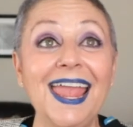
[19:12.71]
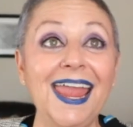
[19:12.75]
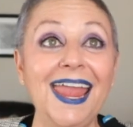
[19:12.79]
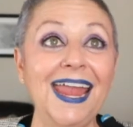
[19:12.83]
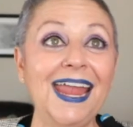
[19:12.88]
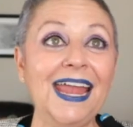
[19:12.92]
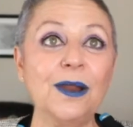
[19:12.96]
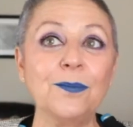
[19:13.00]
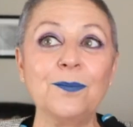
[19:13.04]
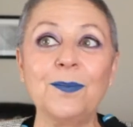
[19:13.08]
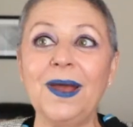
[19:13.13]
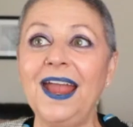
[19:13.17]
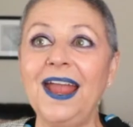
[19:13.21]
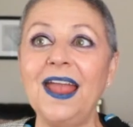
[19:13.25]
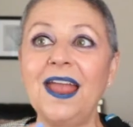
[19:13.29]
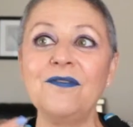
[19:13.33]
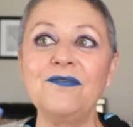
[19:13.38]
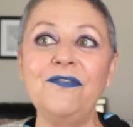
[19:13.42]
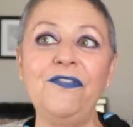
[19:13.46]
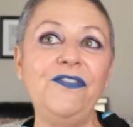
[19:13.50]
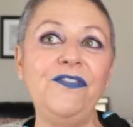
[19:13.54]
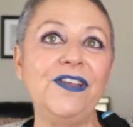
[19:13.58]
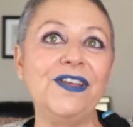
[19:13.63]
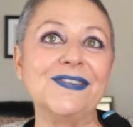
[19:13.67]
And my
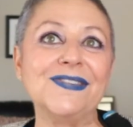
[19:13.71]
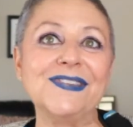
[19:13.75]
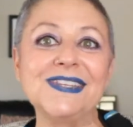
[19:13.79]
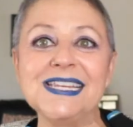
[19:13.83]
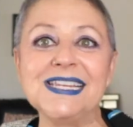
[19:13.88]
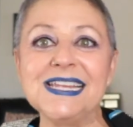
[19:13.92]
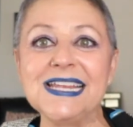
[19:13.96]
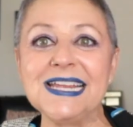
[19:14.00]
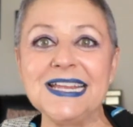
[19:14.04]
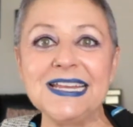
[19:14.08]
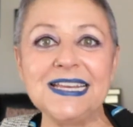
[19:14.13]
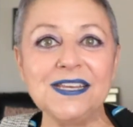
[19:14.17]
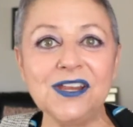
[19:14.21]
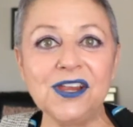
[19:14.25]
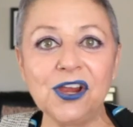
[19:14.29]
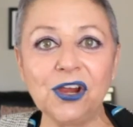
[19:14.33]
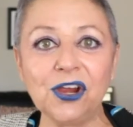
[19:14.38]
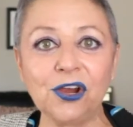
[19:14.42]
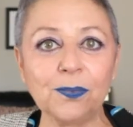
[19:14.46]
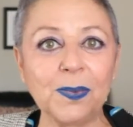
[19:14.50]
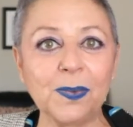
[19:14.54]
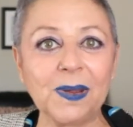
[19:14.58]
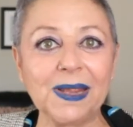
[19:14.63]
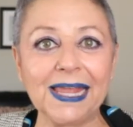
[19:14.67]
15
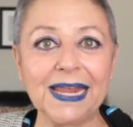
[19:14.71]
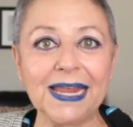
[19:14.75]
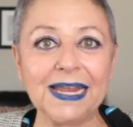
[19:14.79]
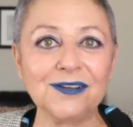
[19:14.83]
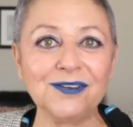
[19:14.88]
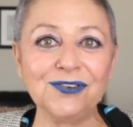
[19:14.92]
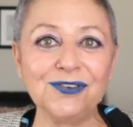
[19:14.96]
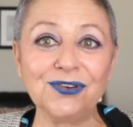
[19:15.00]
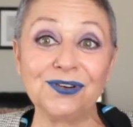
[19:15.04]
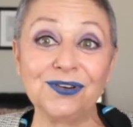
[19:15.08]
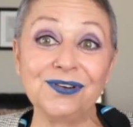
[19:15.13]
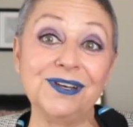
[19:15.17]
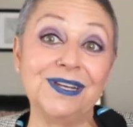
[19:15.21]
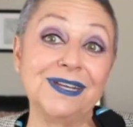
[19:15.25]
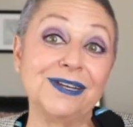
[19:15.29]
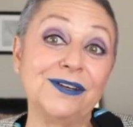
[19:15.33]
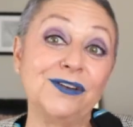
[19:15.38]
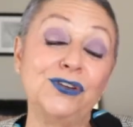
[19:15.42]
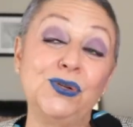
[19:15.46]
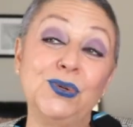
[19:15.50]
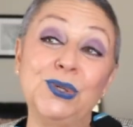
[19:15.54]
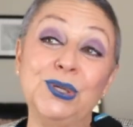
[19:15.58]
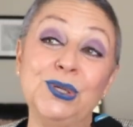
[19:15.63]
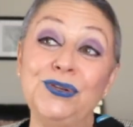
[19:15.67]
year plan turned
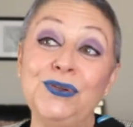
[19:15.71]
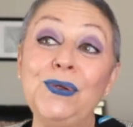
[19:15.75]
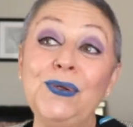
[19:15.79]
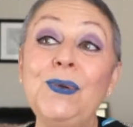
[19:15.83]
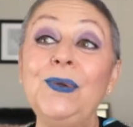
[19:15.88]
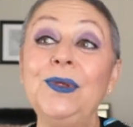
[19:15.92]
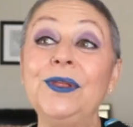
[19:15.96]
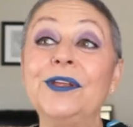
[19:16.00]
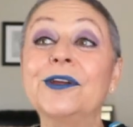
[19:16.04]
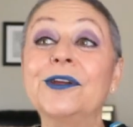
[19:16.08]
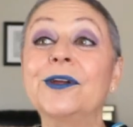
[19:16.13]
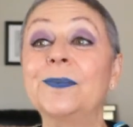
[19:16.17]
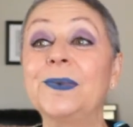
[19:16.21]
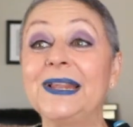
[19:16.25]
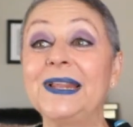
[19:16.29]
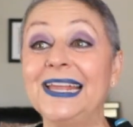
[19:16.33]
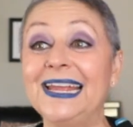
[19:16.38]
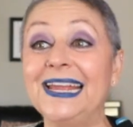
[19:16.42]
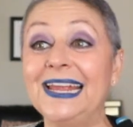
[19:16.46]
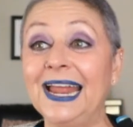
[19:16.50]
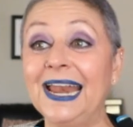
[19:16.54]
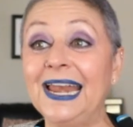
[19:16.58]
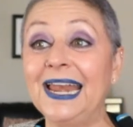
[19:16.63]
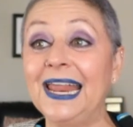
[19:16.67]
into a two year
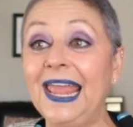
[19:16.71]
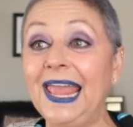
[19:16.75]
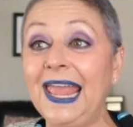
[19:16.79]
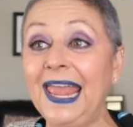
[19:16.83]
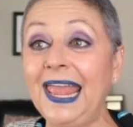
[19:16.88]
plan.